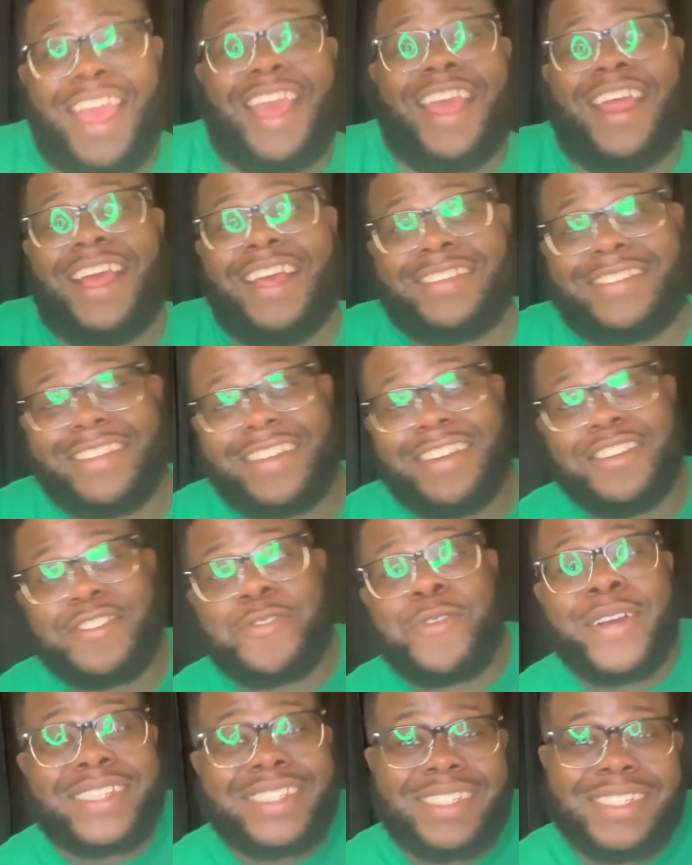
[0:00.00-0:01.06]
that's a good
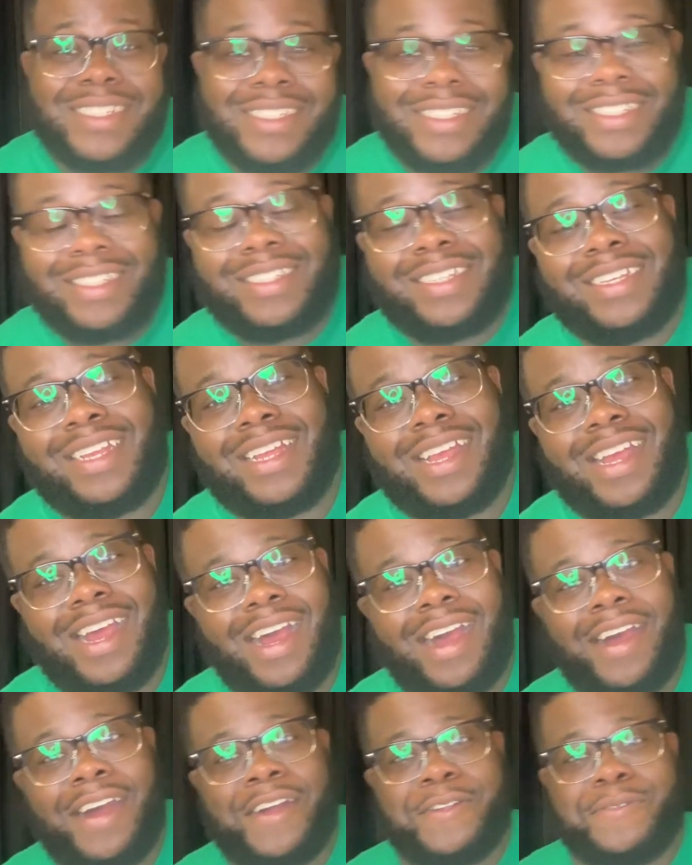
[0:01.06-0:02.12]
question.
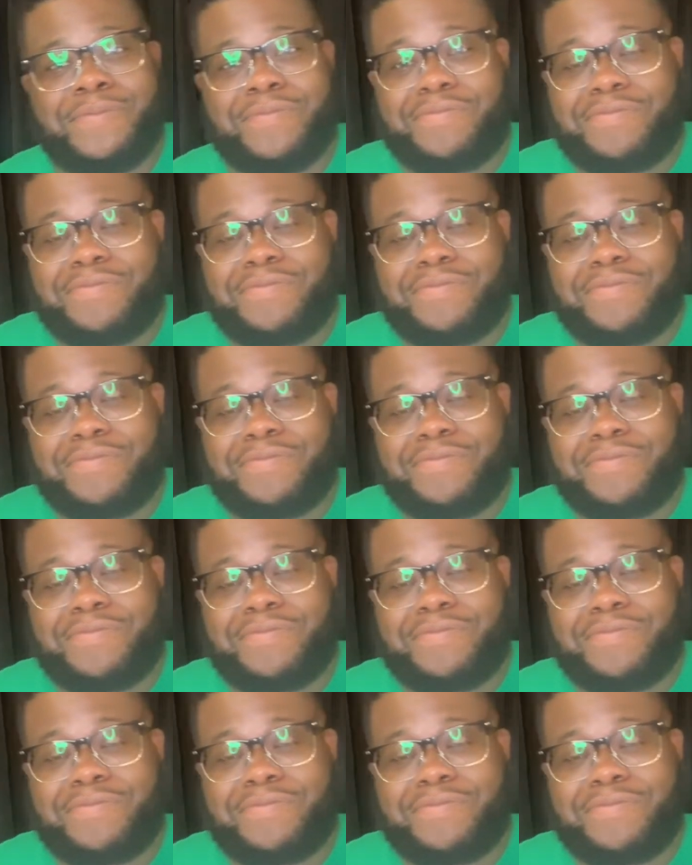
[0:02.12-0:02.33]
Um,